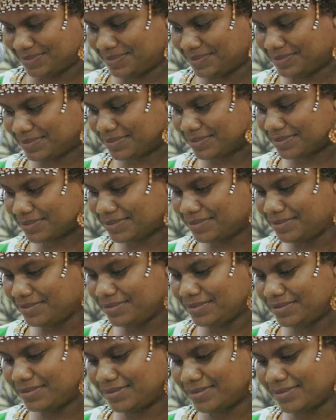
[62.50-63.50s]

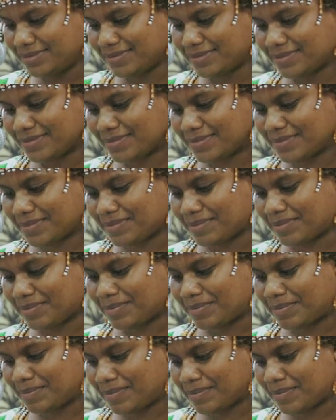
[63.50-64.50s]

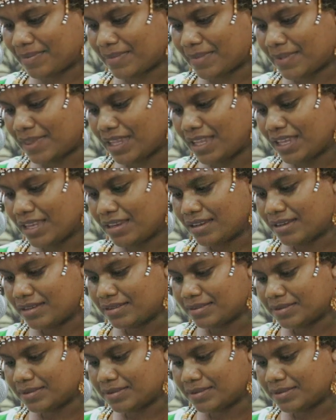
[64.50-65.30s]
Nobody speaks.